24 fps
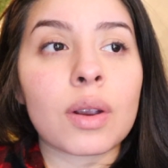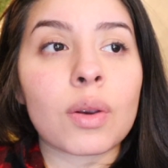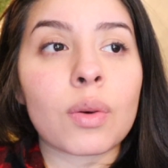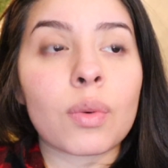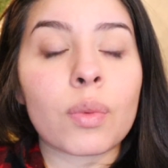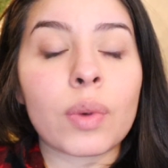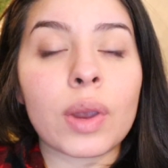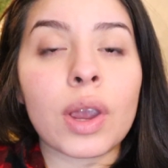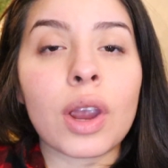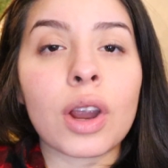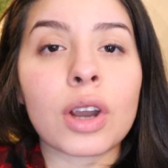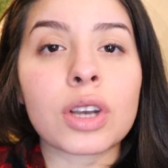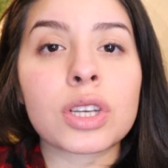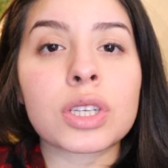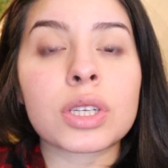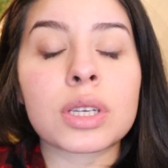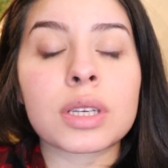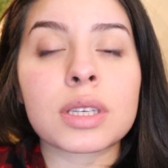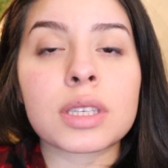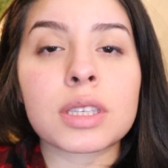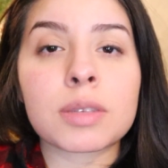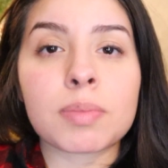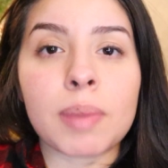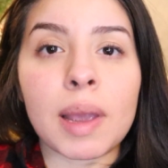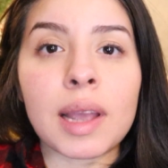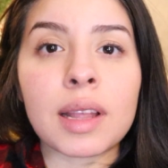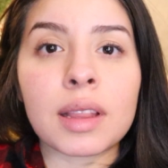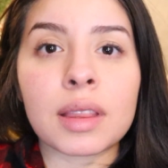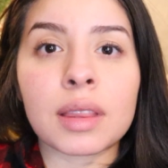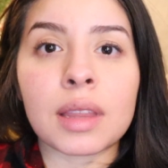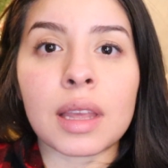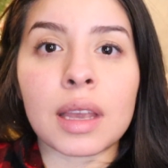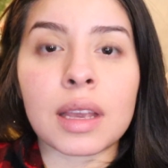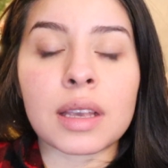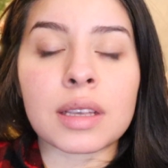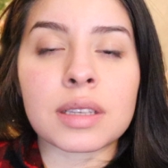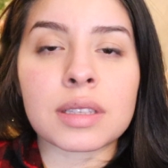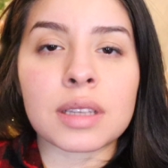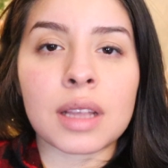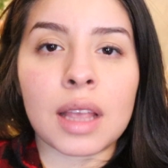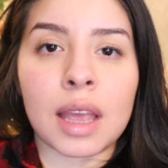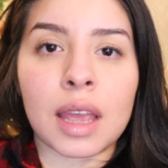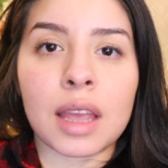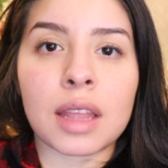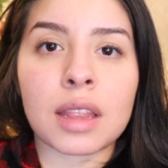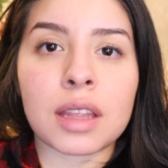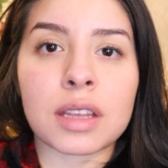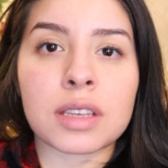we are to expect things
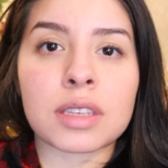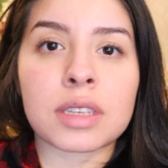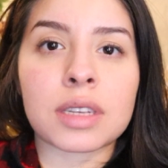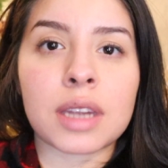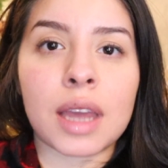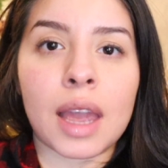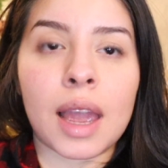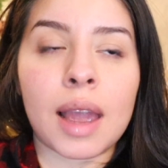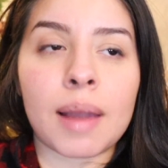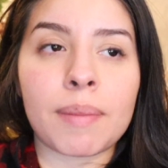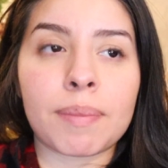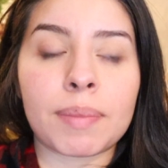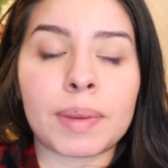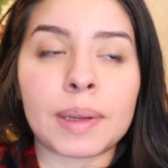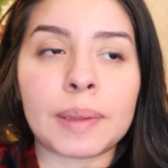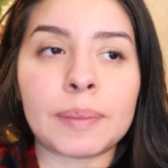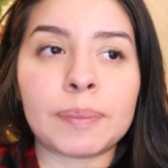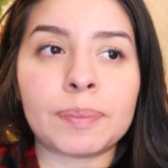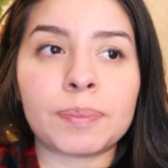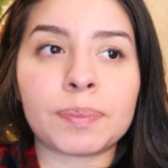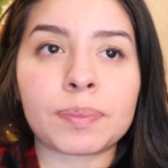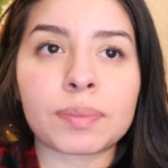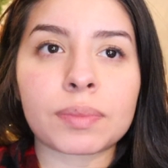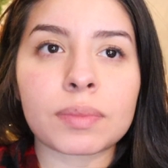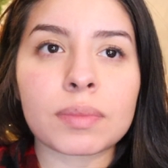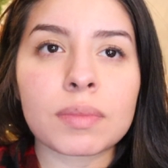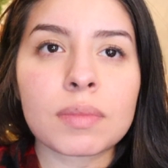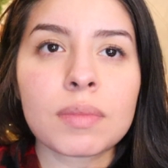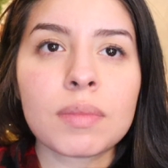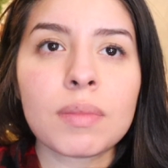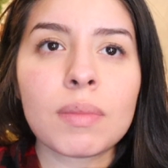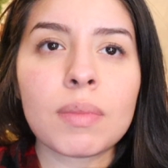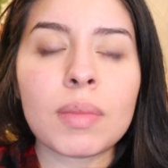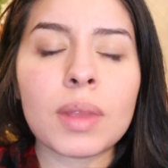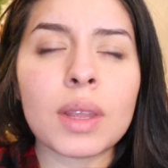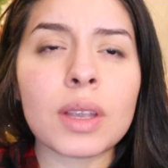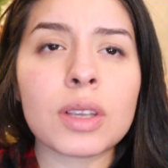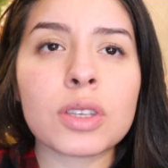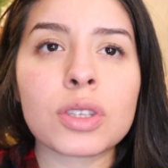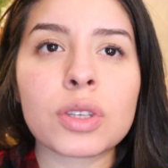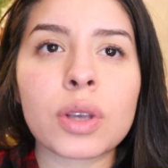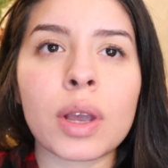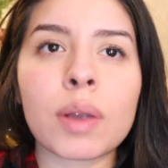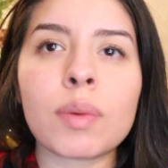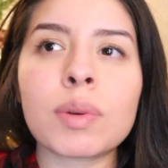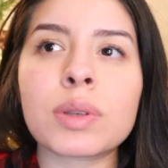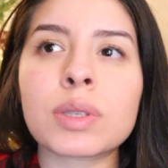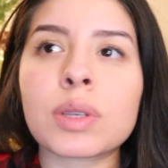like this to happen. So
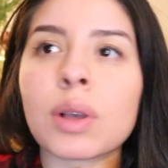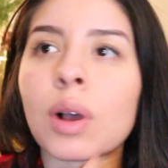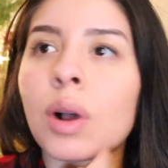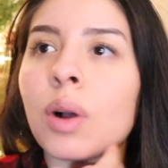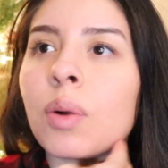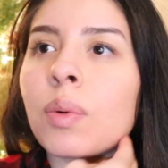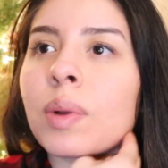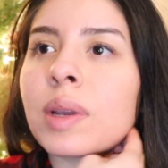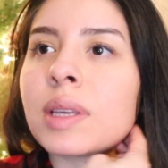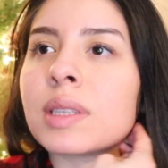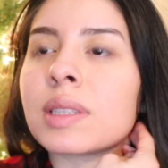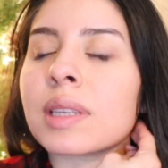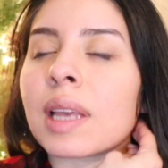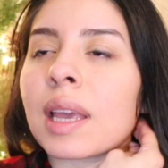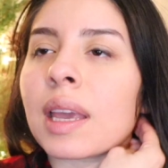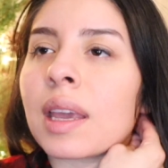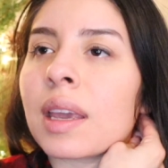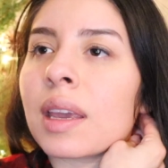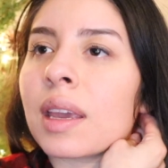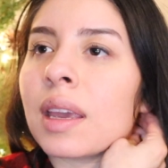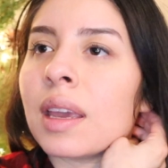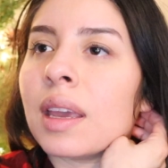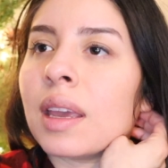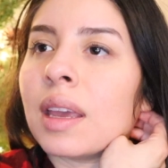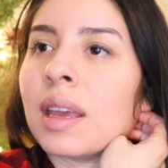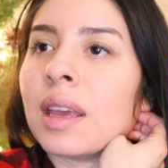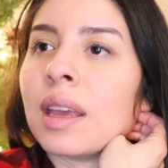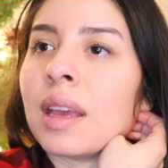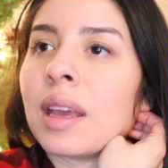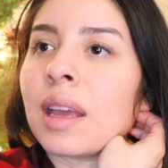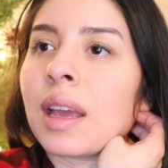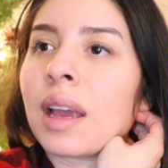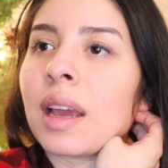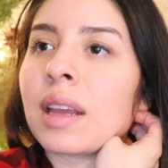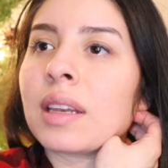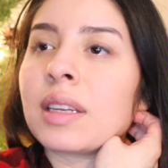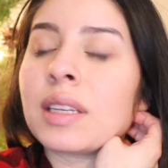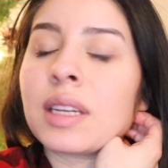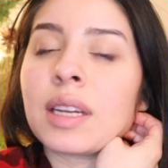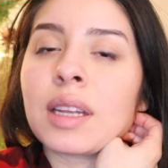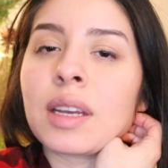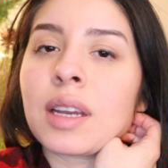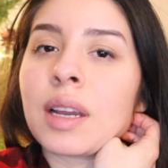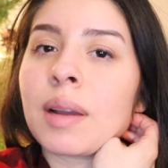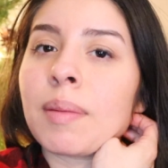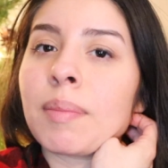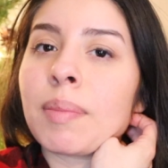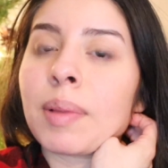I was always like, I didn't
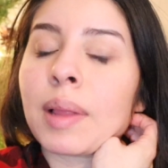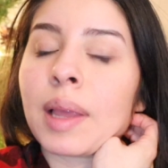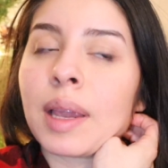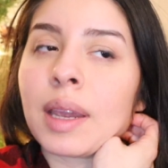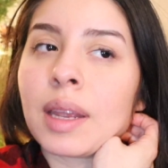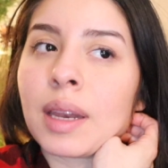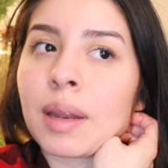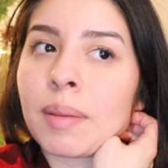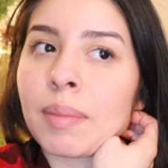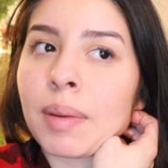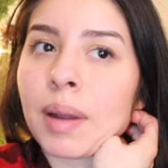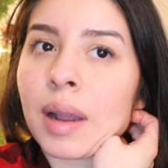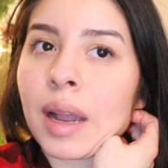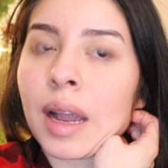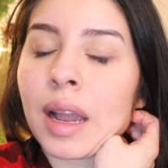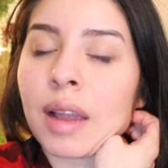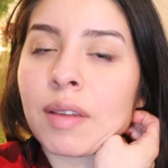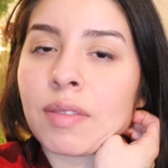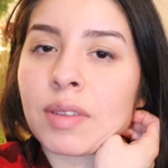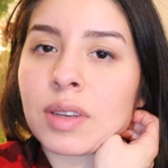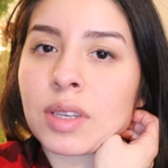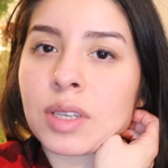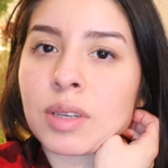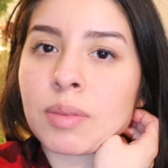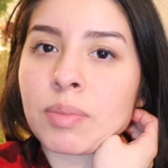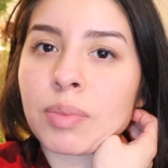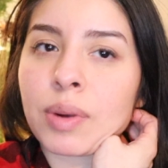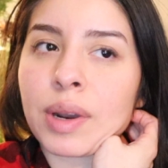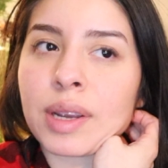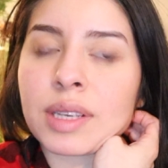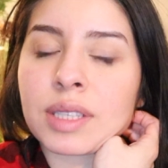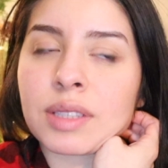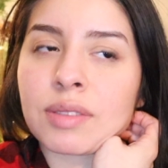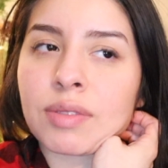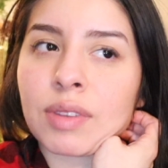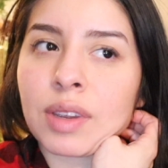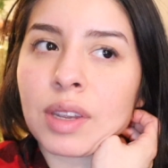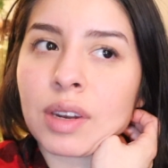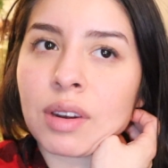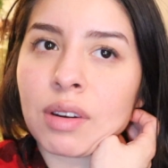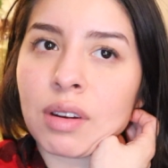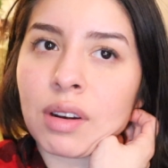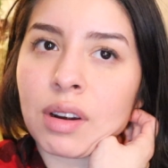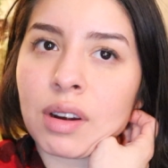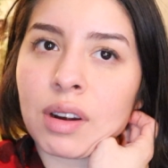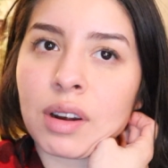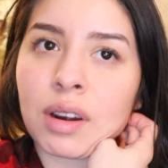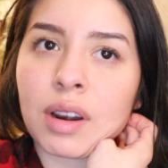complain about having to breastfeed
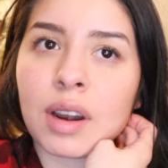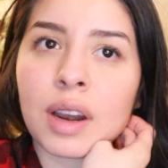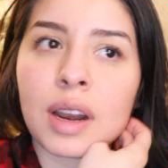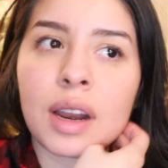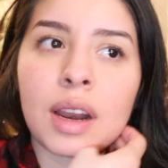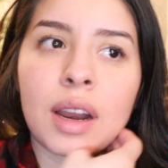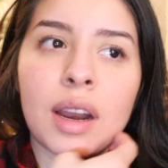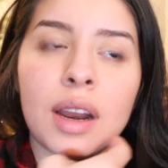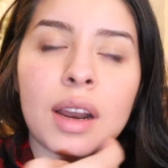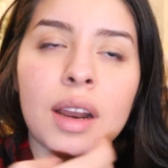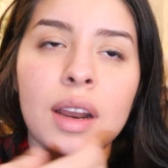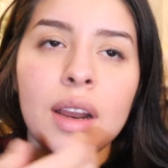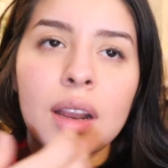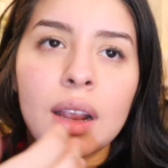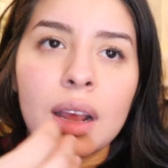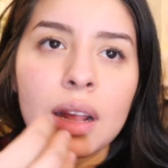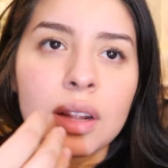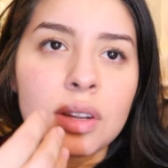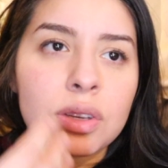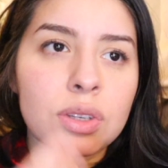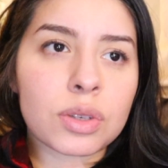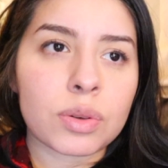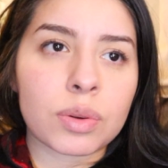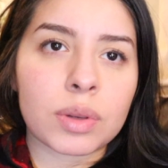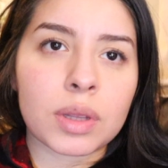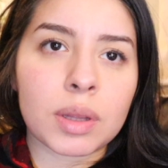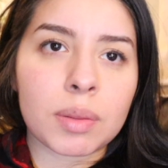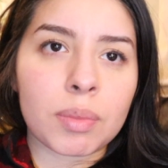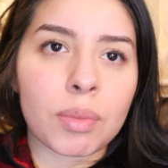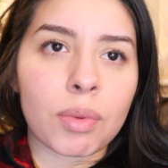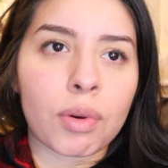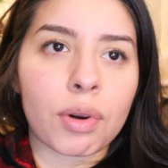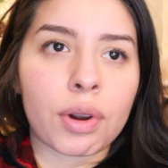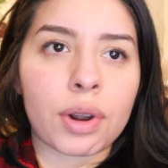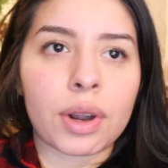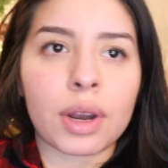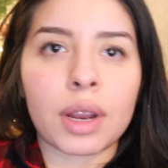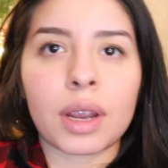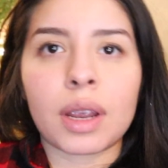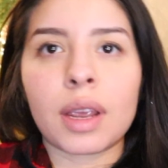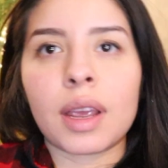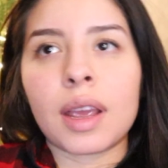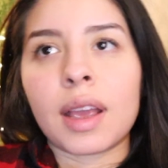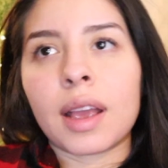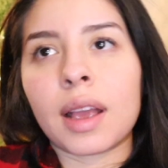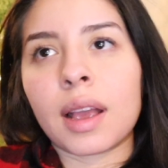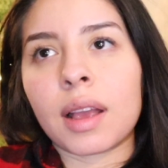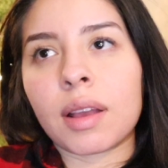her at 2 in the morning,
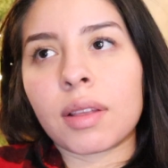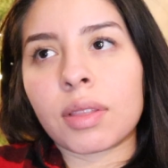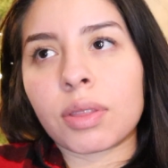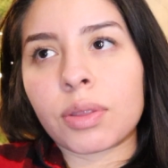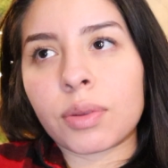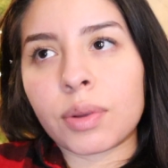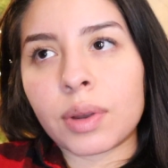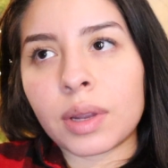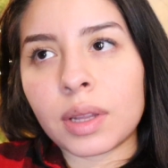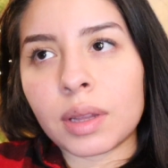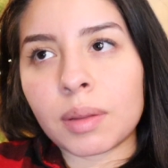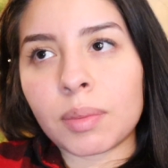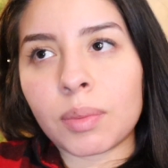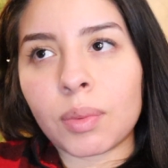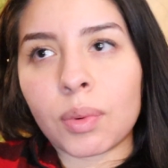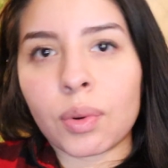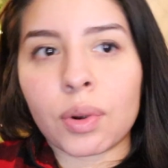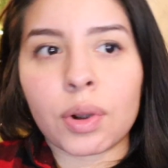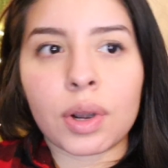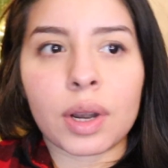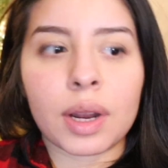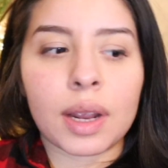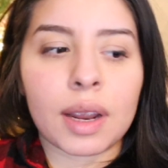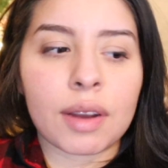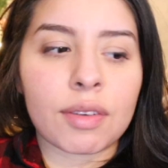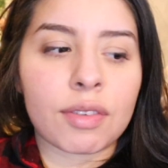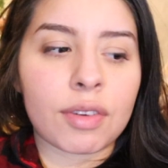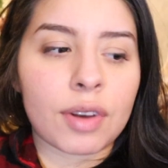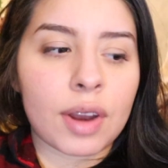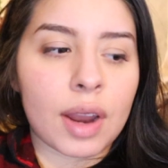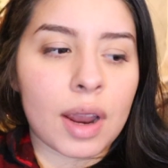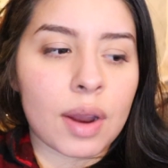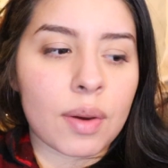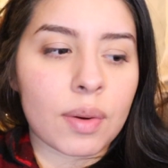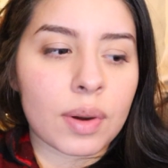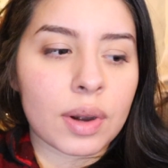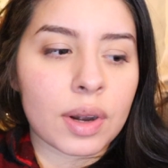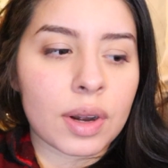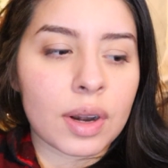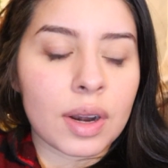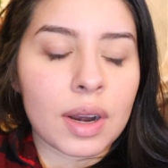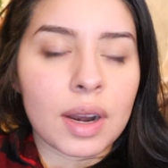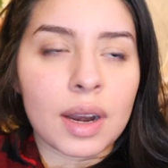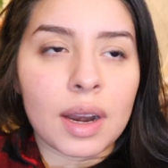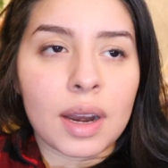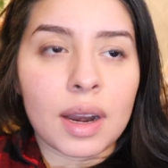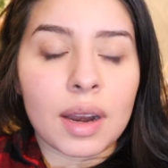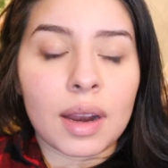at 3 in the morning, every hour.
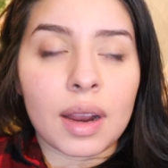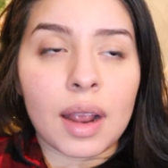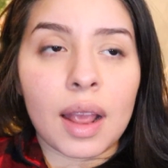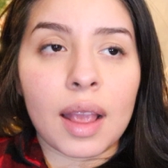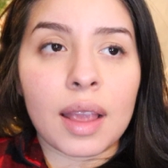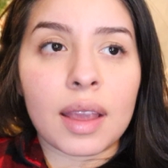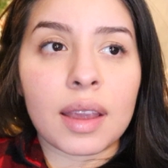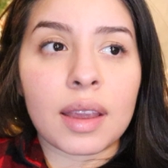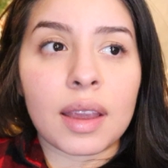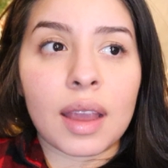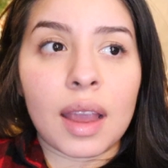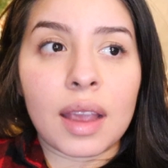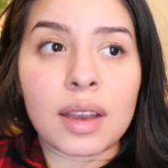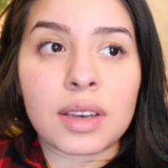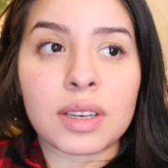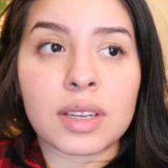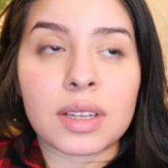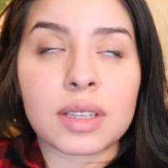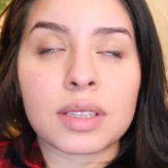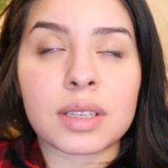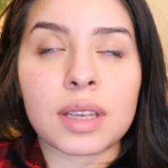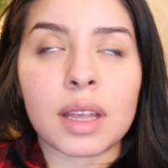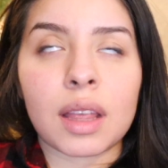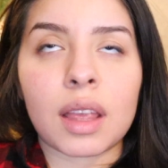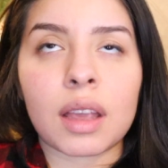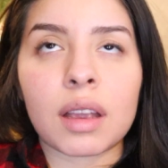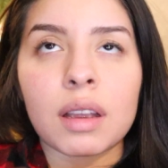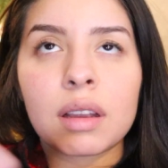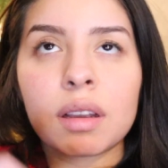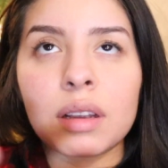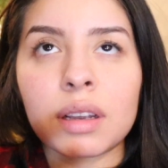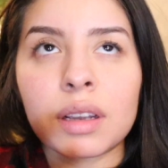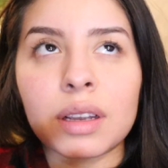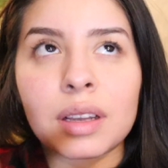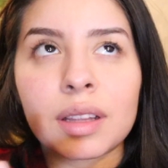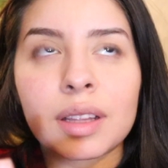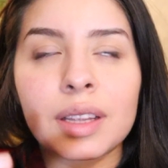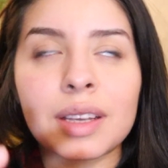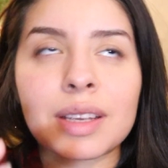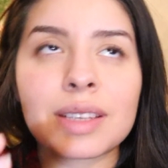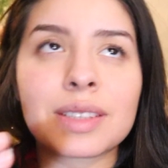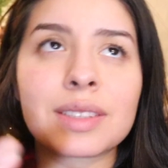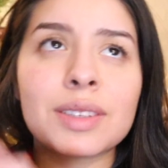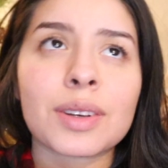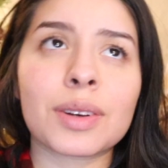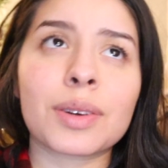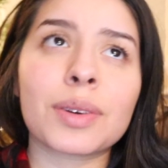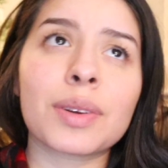I did say like, oh,
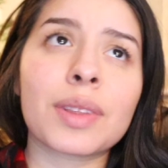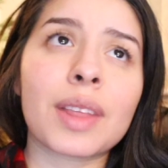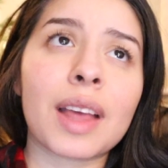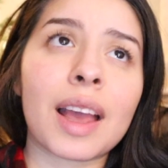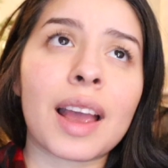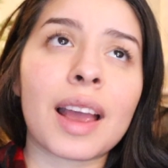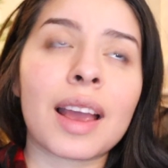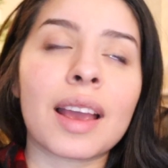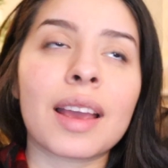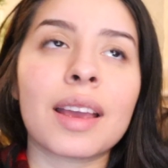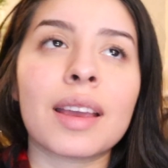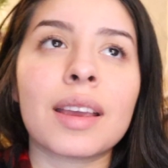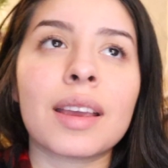this, oh, that.